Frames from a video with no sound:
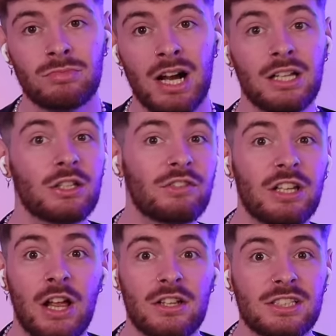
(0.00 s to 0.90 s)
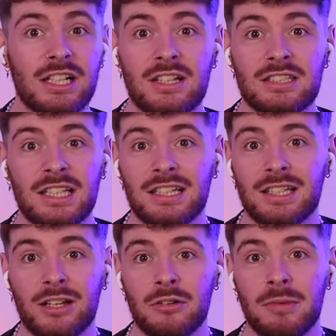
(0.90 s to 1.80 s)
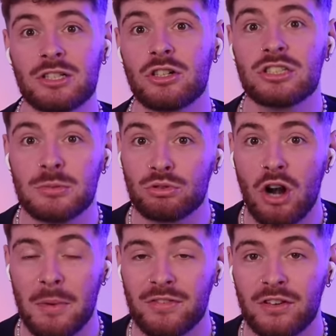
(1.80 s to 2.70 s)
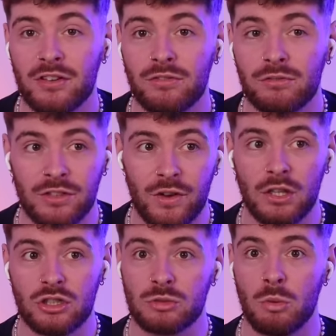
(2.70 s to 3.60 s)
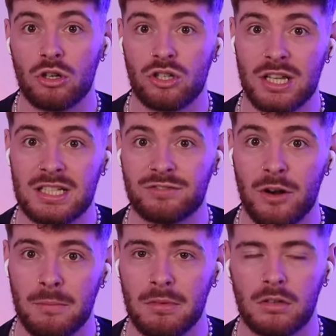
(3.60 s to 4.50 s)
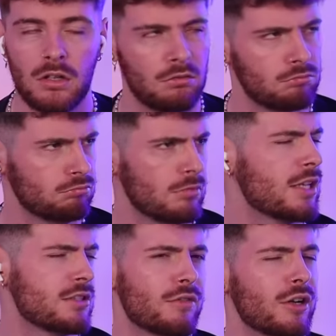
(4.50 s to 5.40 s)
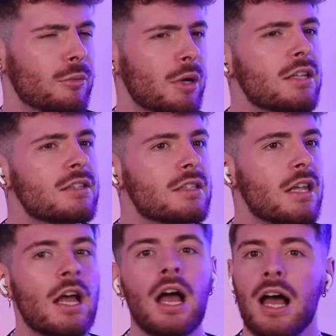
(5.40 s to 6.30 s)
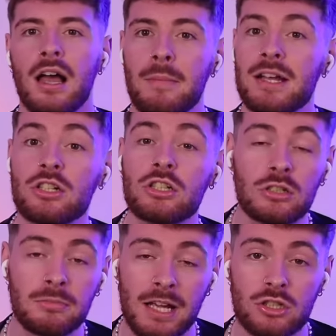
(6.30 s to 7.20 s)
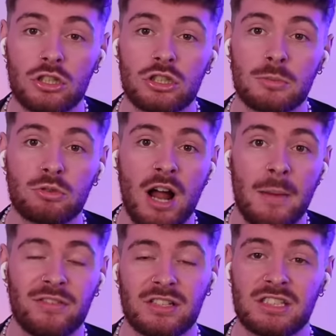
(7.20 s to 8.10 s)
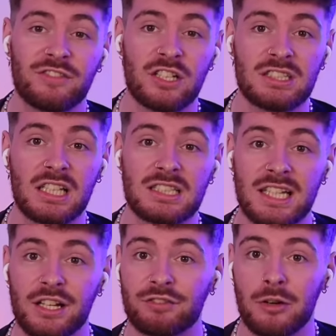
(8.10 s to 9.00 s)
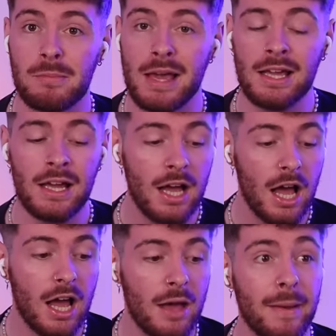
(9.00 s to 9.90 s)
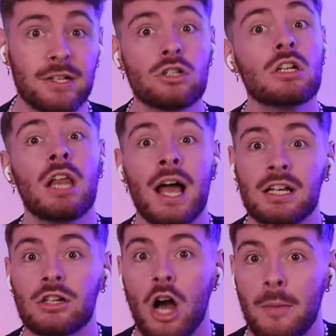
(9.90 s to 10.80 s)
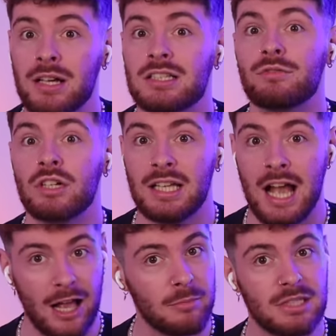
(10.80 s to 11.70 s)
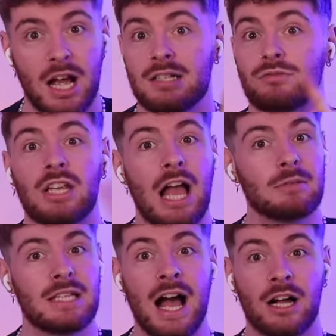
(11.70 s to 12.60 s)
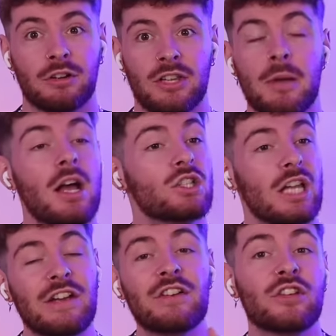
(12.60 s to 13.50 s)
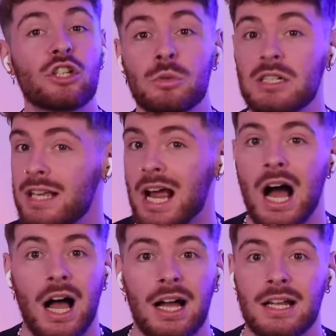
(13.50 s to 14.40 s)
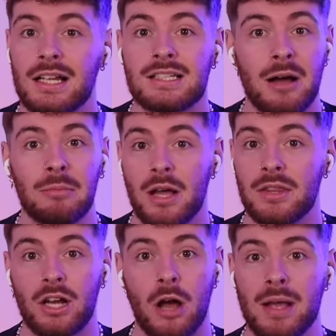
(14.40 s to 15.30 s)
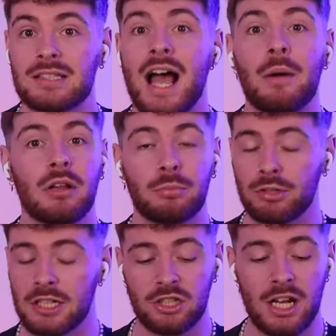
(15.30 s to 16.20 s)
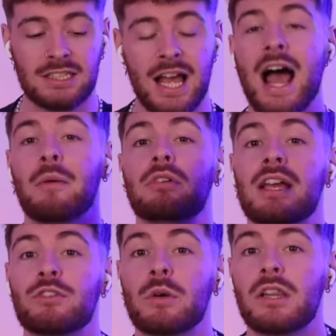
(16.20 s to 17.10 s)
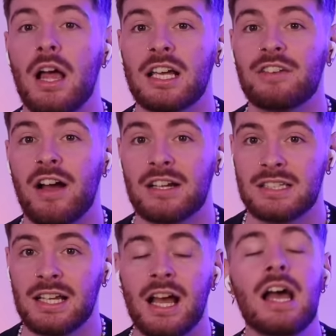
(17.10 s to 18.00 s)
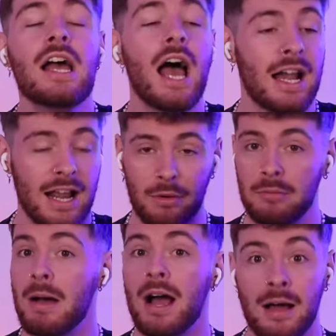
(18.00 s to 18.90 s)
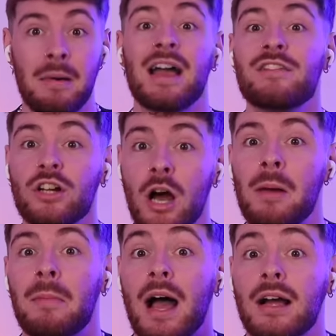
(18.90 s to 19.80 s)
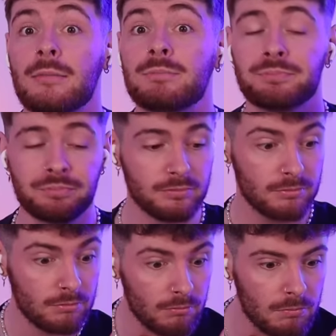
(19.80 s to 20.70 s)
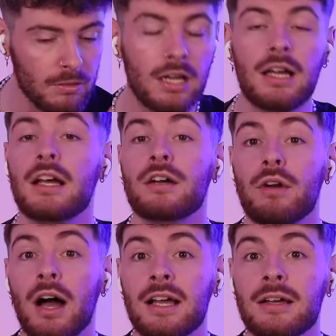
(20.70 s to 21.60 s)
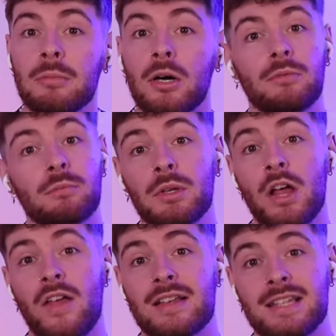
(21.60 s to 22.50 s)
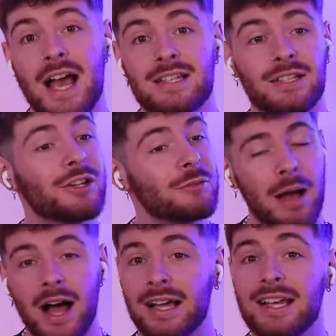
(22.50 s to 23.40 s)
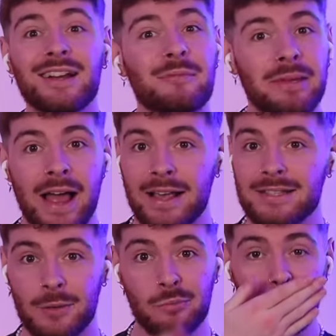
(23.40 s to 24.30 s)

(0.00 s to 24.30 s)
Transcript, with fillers: I love you lots and I'll see you soon. Make sure to subscribe if you've only just watched this from... That's not real words. Make sure to subscribe if this is the first thing you're seeing from me. Make sure to like and comment, because it really helps, guys. It really helps the algorithm. So even if you just want to say hi down below in the comments, I will appreciate it. I will give you a like if I see it, and I might even comment back. Right, but with all that said, goodbye, God bless.